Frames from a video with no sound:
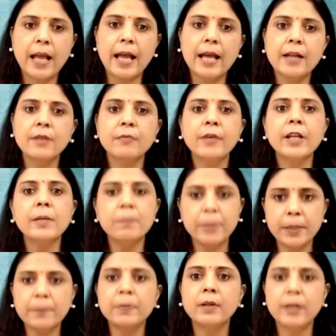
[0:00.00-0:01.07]
And when
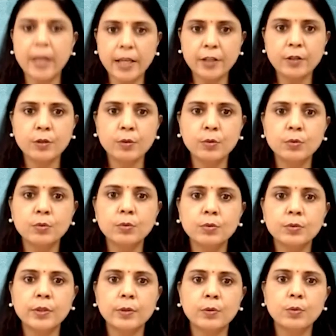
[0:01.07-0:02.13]
people like
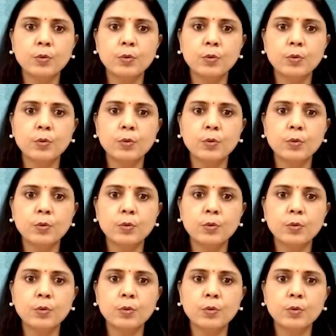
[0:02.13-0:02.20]
you